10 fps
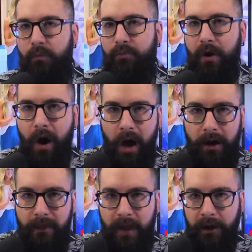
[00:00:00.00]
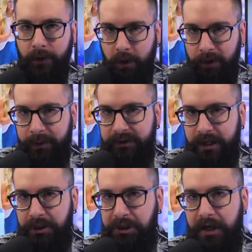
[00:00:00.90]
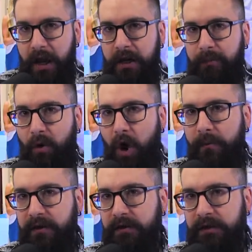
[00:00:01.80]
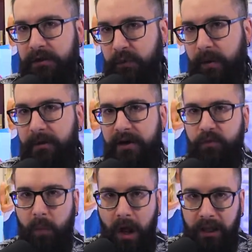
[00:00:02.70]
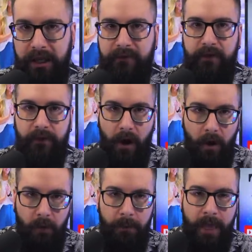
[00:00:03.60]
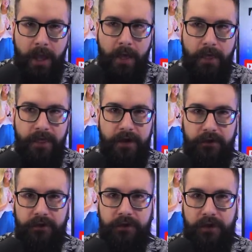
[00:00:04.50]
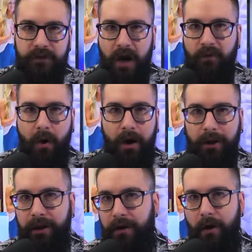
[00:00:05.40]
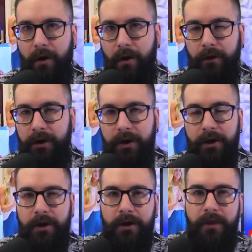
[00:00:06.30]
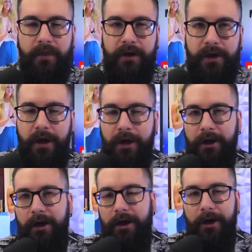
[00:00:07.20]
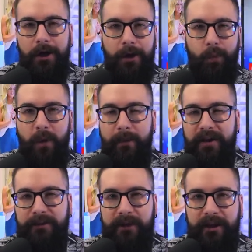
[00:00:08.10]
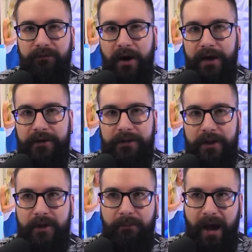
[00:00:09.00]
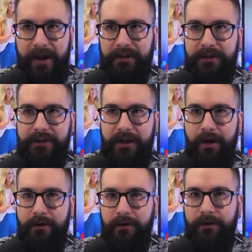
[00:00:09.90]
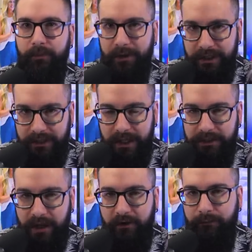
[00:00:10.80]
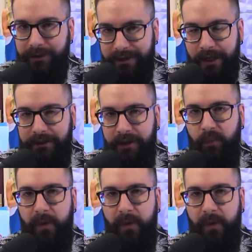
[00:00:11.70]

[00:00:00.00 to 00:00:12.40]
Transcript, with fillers: broad that it could potentially end up harming cis women as well, even though this is ironically called the uh, Women's Bill of Rights, and they passed this under the pretense of protecting